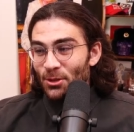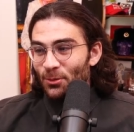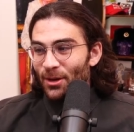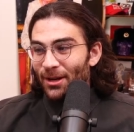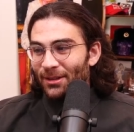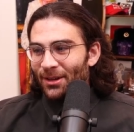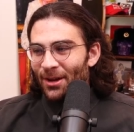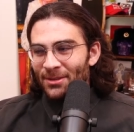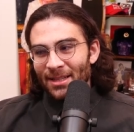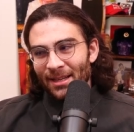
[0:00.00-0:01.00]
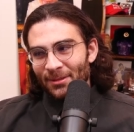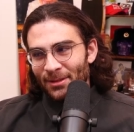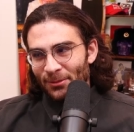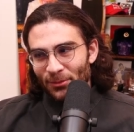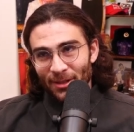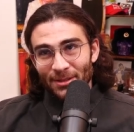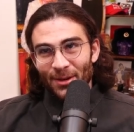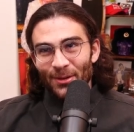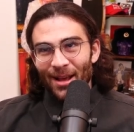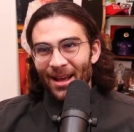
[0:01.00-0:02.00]
weird though. I was like, what the fuck's
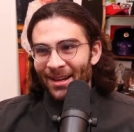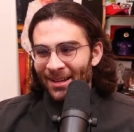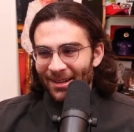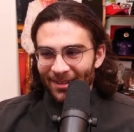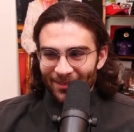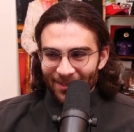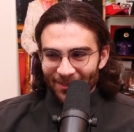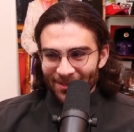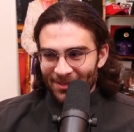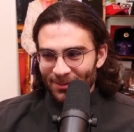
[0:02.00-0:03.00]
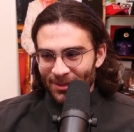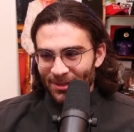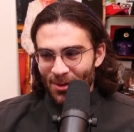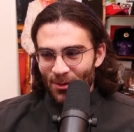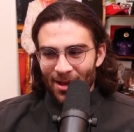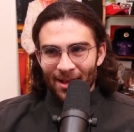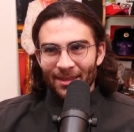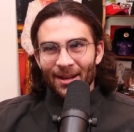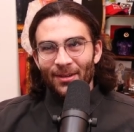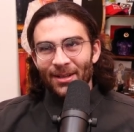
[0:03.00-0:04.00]
going on here? What, what's what's going on
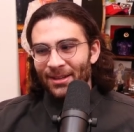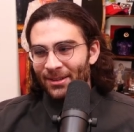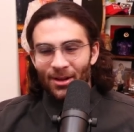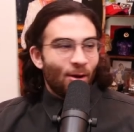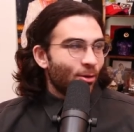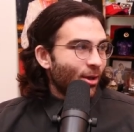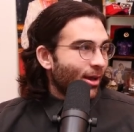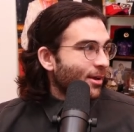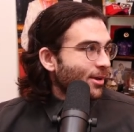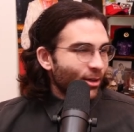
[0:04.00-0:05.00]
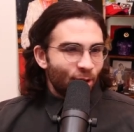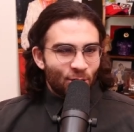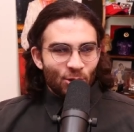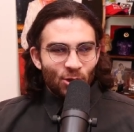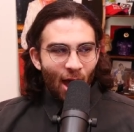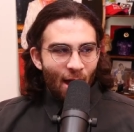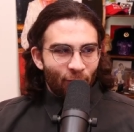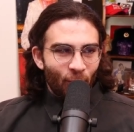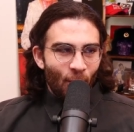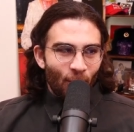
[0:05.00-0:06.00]
there? What, oh yeah, it's his
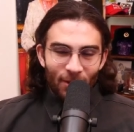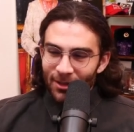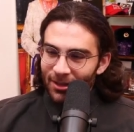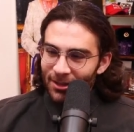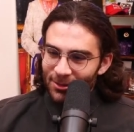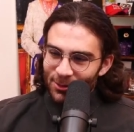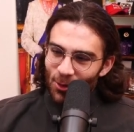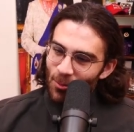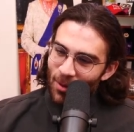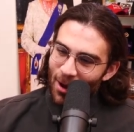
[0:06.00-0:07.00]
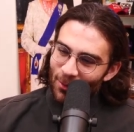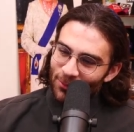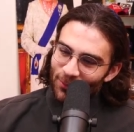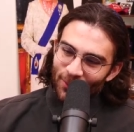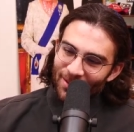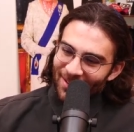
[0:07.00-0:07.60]
Afro. It's so powerful.